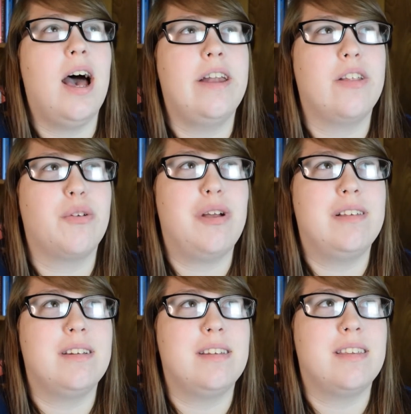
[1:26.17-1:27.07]
Another
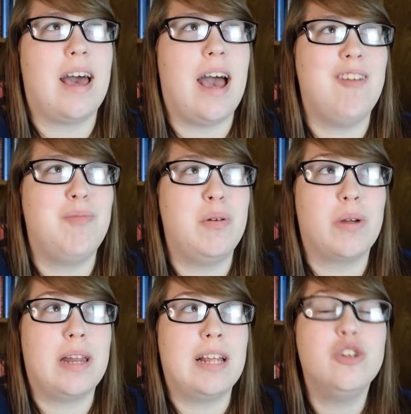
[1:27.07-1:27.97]
reason is that I've been
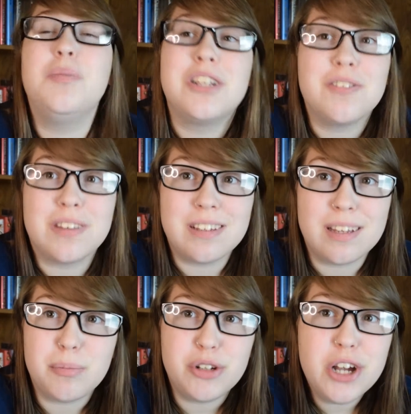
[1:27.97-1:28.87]
reading too much of the
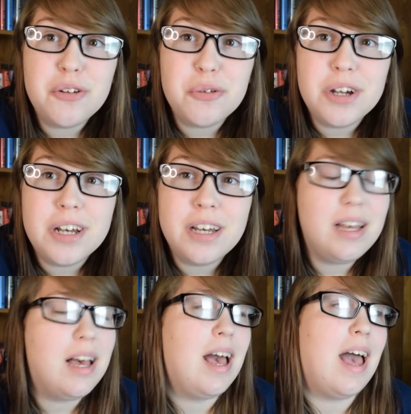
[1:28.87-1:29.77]
same genre,
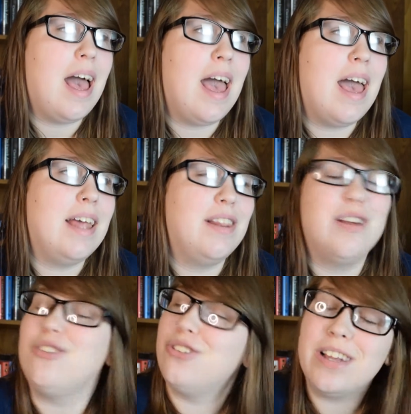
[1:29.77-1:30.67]
and
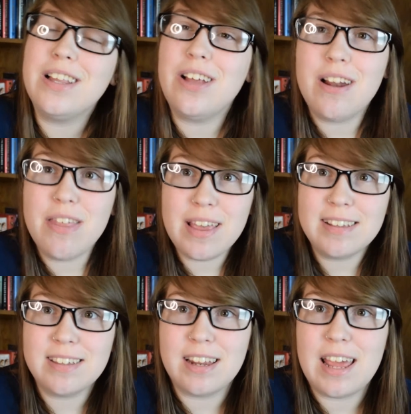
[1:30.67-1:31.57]
there's just a lot of
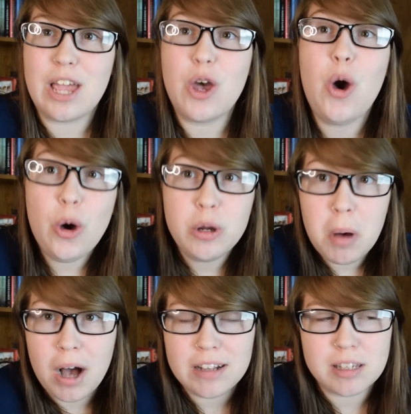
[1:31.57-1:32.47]
things that could
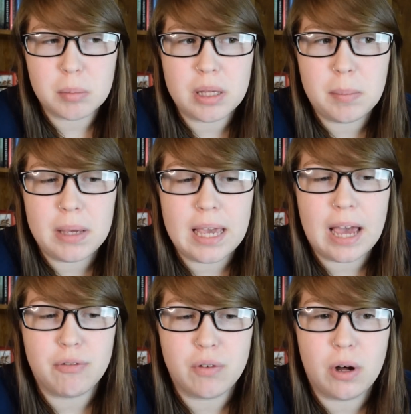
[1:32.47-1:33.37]
possibly be
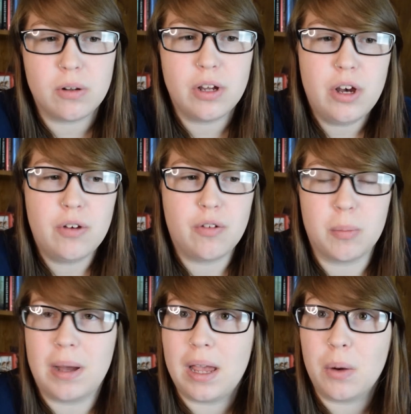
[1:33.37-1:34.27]
at fault for
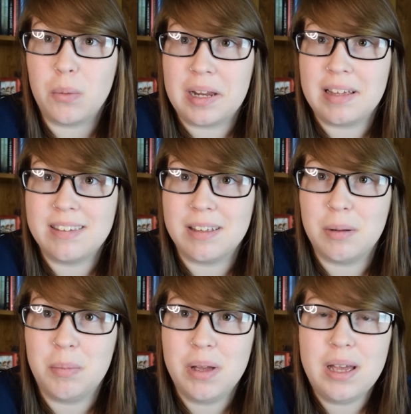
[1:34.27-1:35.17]
my reading slump